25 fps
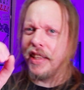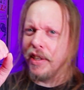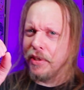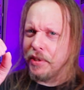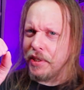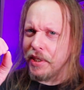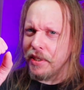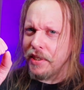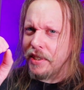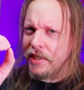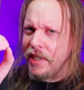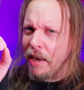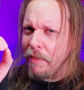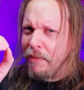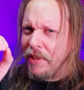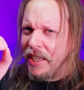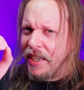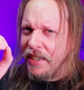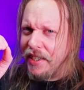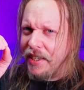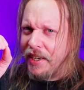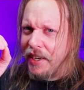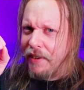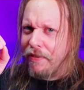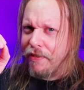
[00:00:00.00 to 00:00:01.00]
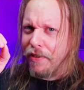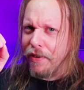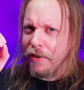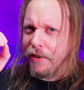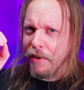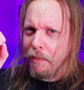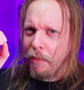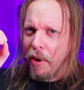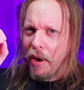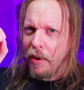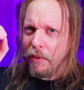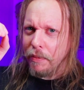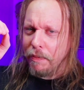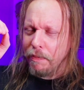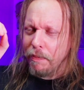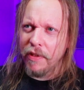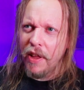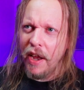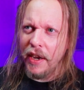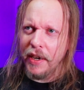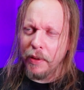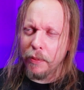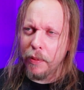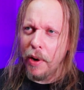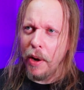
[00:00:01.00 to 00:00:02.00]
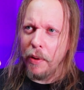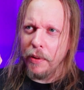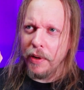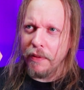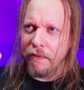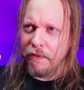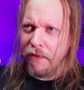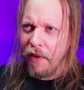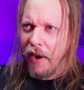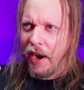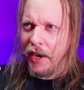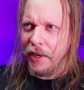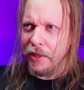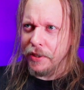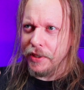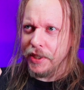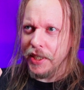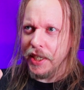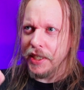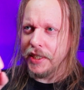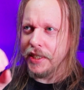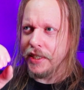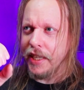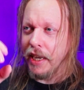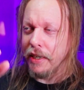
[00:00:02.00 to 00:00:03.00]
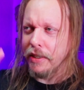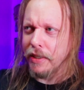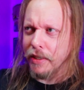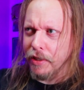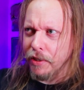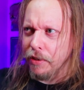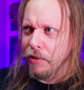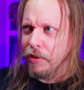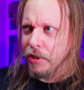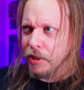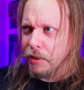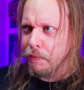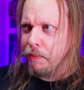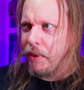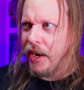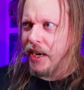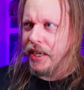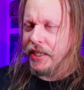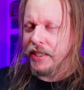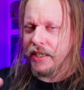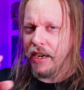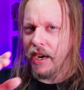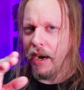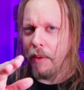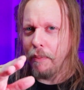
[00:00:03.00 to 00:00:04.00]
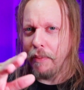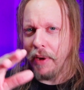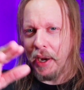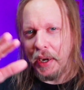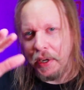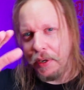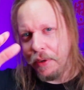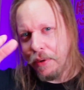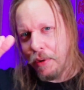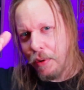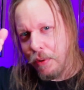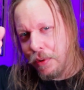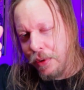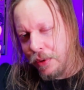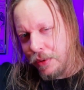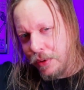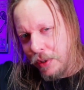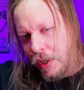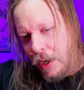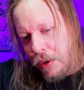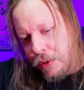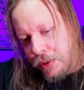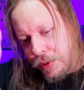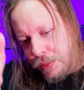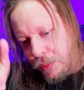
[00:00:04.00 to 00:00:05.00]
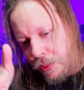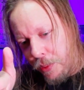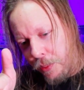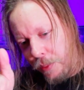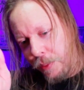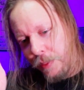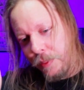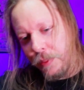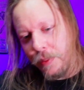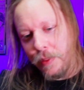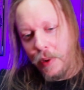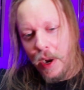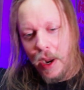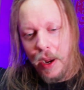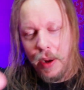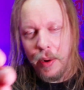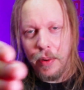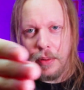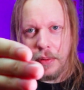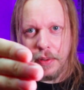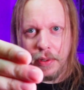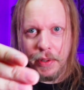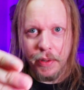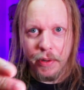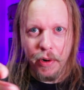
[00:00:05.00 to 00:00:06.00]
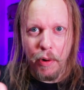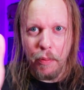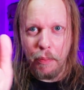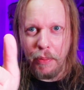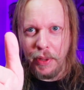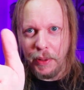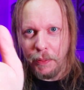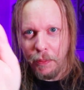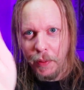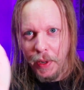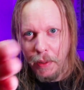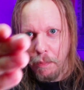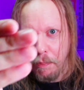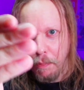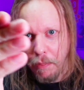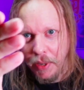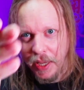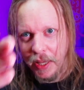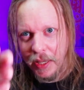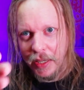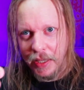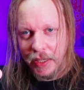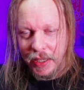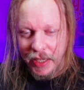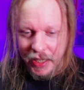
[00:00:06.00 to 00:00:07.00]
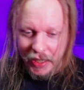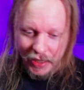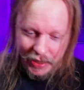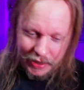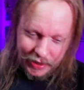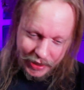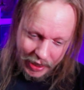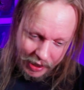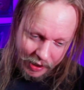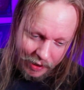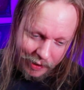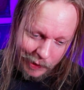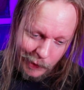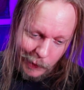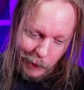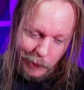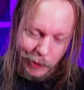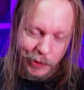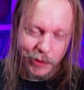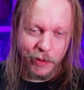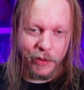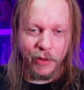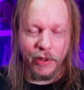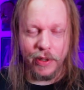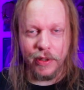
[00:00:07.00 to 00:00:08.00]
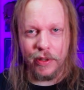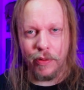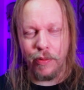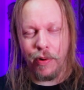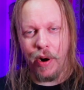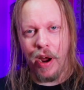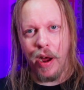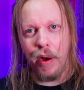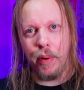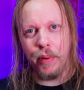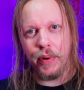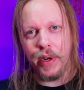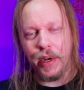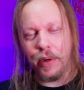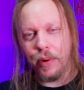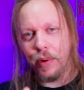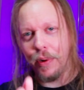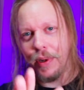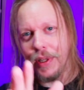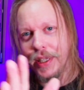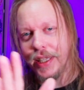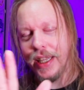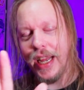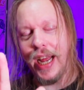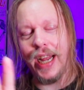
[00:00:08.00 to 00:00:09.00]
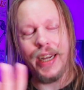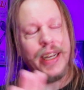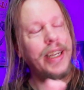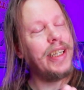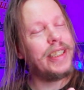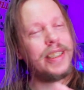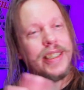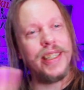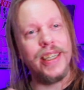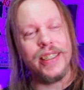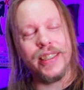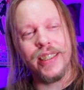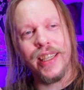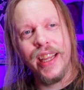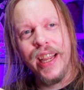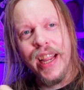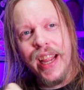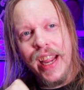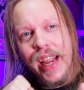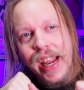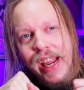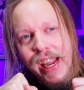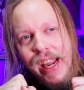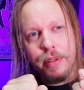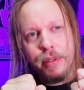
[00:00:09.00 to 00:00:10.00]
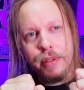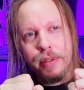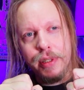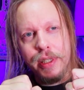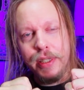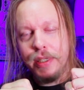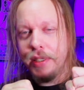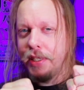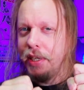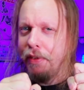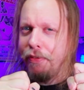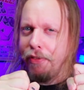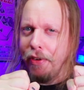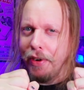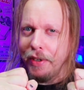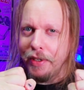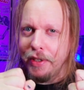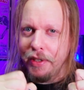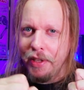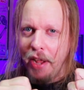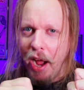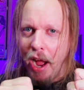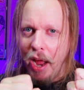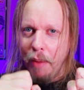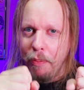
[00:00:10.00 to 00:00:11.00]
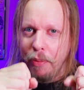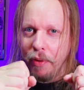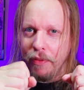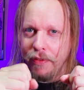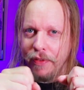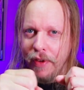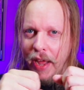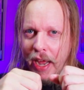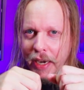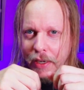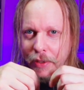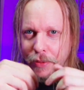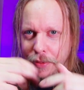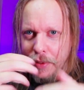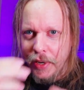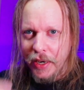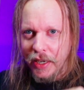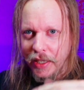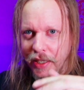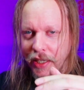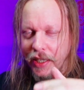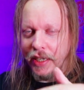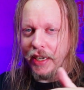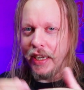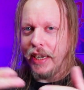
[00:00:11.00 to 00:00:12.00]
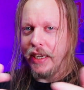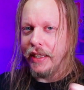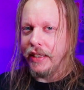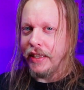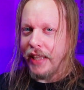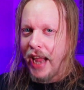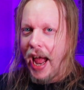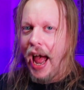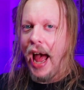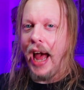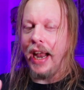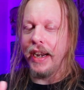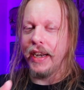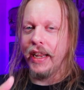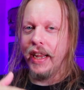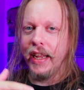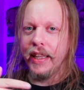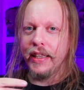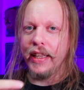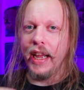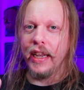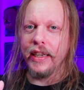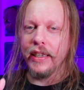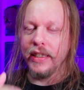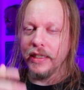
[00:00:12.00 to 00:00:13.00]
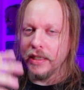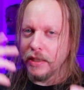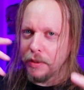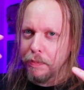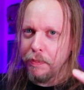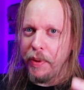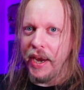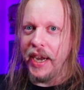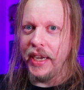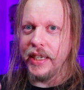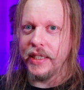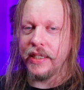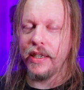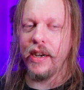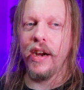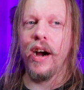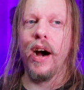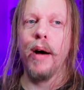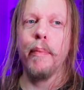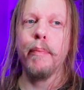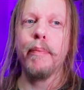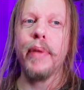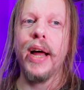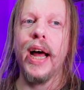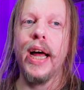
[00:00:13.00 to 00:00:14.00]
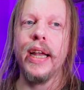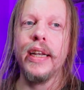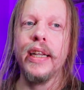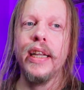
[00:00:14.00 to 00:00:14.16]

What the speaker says: There's just something different about flying around in fighter jets than doing space combat. You know, you're swerving around, you know, between buildings and close to the ground and all that. It's just, there's this different type of adrenaline in that than in space combat.